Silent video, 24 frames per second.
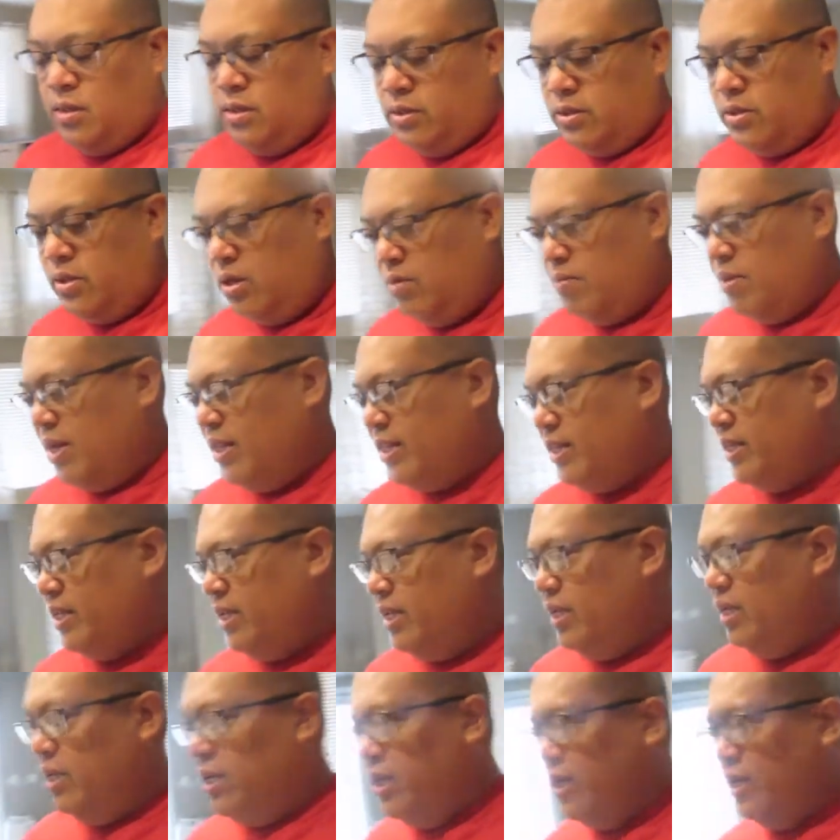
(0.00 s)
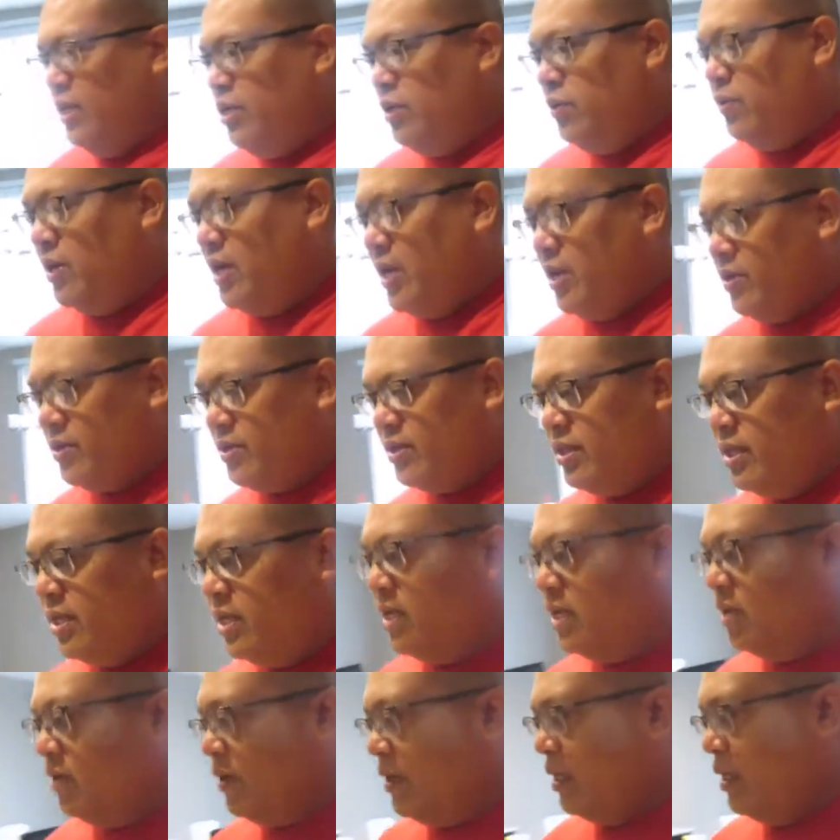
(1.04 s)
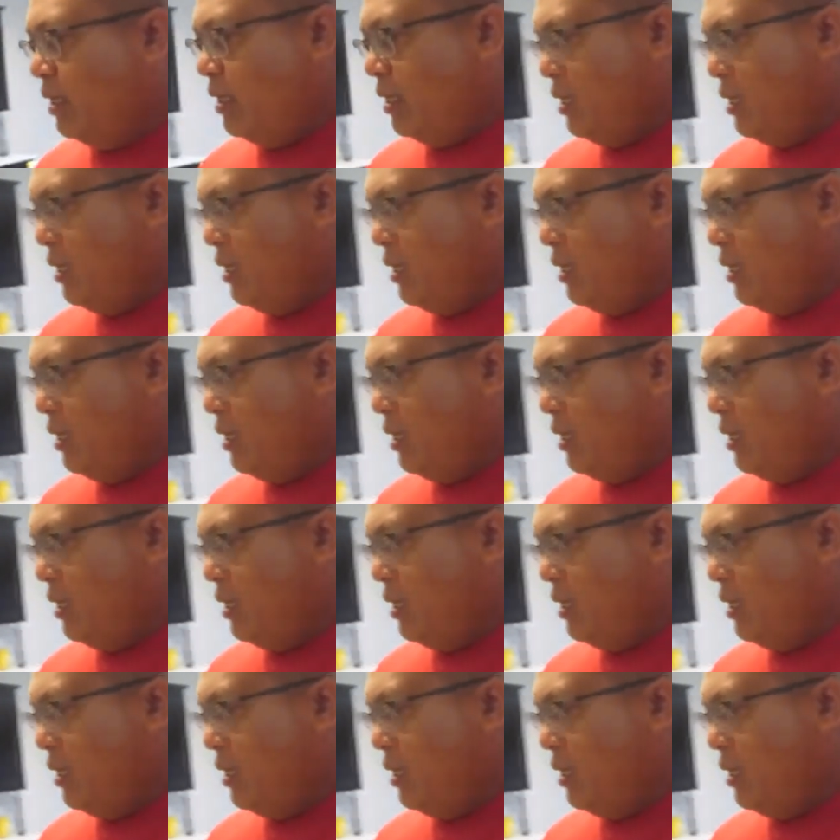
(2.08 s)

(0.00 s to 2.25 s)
So I'm at the uh, new house now. It